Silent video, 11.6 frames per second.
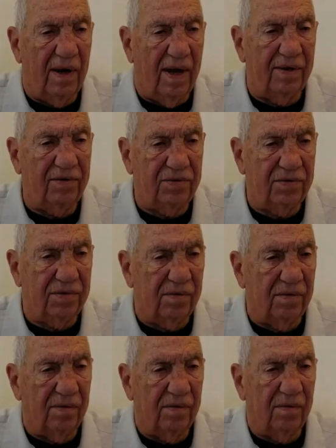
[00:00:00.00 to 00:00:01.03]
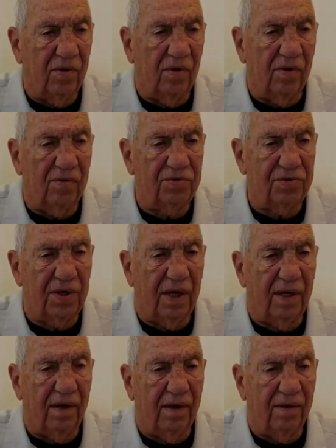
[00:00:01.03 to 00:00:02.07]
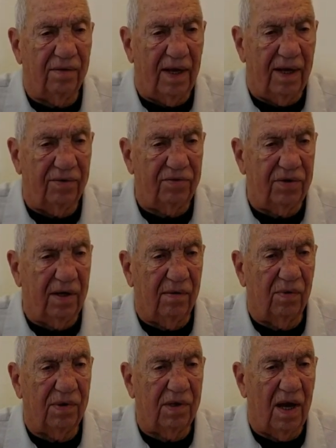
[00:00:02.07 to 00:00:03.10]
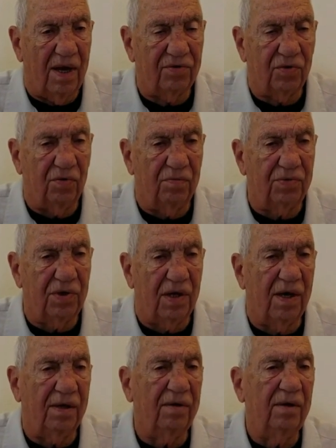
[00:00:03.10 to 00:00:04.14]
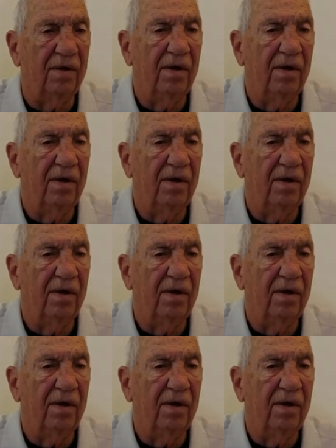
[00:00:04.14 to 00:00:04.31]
nice, the girls singing and dancing with costumes on.